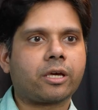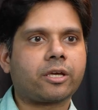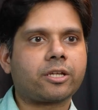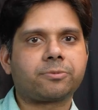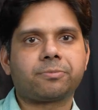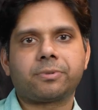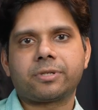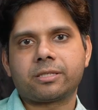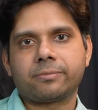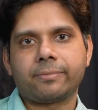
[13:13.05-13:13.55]

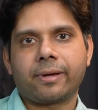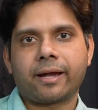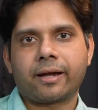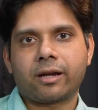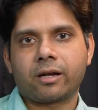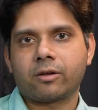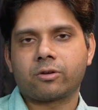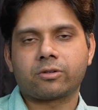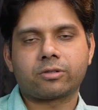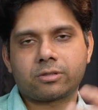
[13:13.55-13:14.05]
CRISPR is
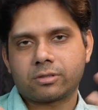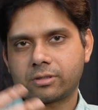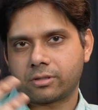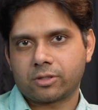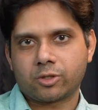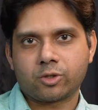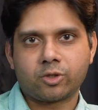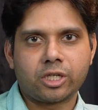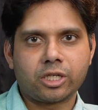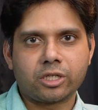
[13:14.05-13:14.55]
banned or
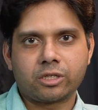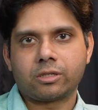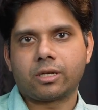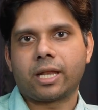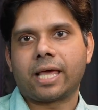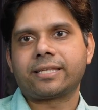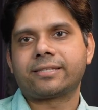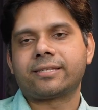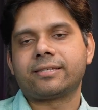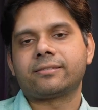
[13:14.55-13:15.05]
you need
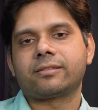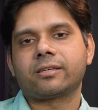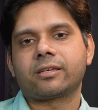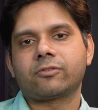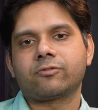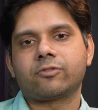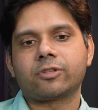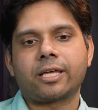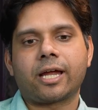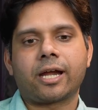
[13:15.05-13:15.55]

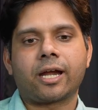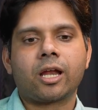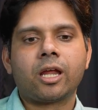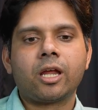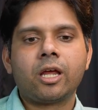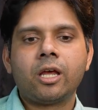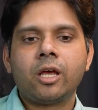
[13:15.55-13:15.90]
licensing for that.